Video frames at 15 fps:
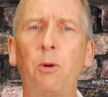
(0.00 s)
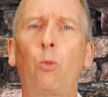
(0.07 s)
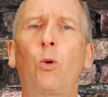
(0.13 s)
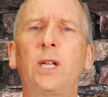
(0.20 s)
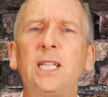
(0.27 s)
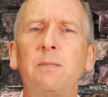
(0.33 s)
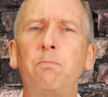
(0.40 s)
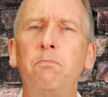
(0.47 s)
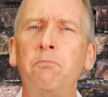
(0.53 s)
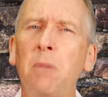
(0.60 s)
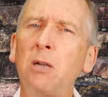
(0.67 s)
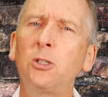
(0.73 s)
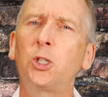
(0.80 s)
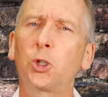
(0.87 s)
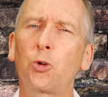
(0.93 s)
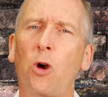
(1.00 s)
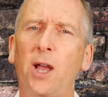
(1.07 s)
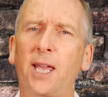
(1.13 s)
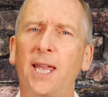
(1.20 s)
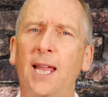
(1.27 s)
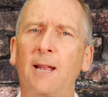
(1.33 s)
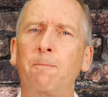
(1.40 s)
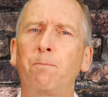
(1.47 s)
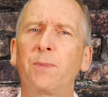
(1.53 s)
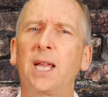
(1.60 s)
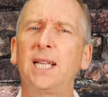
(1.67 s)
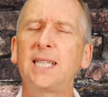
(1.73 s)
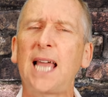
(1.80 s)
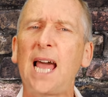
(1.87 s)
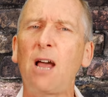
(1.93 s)
But what is most striking
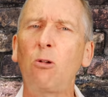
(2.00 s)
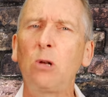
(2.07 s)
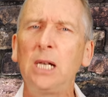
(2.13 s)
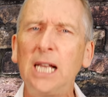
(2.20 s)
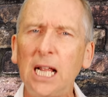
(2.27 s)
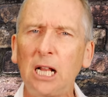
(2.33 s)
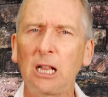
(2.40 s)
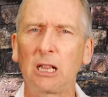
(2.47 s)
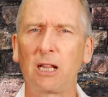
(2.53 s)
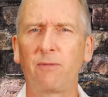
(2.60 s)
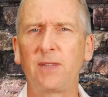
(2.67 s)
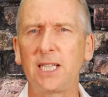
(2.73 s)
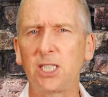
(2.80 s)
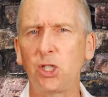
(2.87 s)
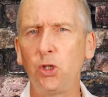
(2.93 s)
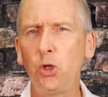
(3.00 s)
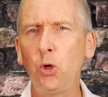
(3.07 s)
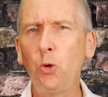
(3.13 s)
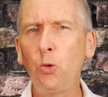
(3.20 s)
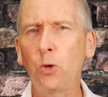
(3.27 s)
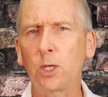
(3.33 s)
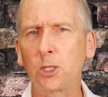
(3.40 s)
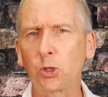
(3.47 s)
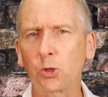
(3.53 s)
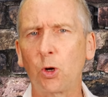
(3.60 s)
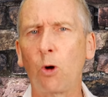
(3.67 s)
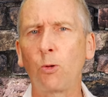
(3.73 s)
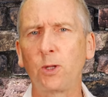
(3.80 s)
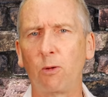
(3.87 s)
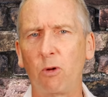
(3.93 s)
is how little of this new
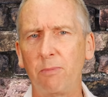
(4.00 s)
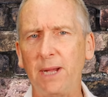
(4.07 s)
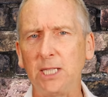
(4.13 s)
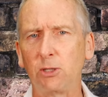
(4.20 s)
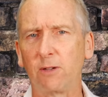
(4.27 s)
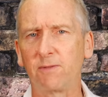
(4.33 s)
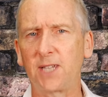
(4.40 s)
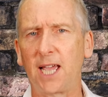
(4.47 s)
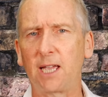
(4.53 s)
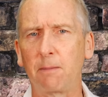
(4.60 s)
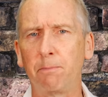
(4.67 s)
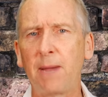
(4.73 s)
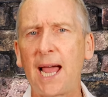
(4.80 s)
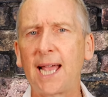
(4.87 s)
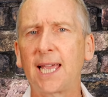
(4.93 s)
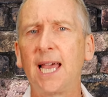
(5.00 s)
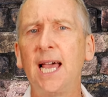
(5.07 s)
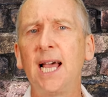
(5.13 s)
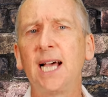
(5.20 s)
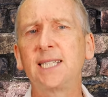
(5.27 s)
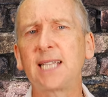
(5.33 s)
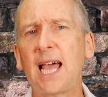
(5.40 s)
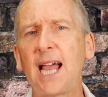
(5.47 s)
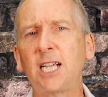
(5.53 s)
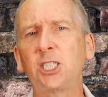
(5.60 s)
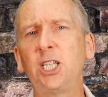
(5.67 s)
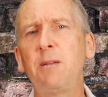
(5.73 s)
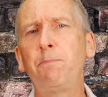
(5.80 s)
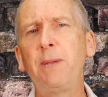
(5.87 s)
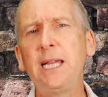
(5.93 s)
control that we're meant to have taken back has
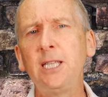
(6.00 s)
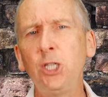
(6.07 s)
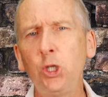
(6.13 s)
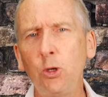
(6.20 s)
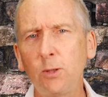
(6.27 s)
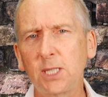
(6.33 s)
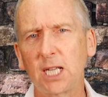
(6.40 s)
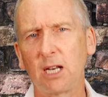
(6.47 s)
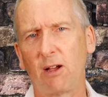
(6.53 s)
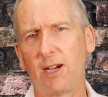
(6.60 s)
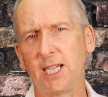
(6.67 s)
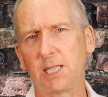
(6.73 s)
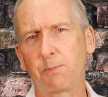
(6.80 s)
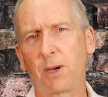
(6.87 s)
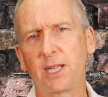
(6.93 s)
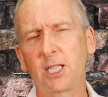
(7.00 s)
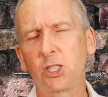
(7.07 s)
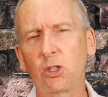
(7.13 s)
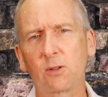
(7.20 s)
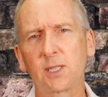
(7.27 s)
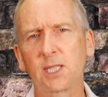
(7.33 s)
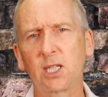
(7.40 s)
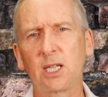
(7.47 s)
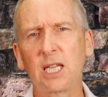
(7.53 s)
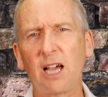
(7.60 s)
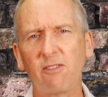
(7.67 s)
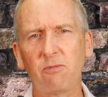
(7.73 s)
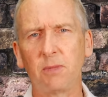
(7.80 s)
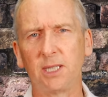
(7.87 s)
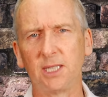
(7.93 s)
actually been utilised by the Johnson
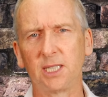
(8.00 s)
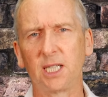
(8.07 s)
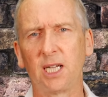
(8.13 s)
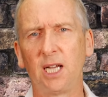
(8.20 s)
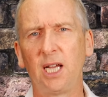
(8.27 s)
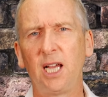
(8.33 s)
government.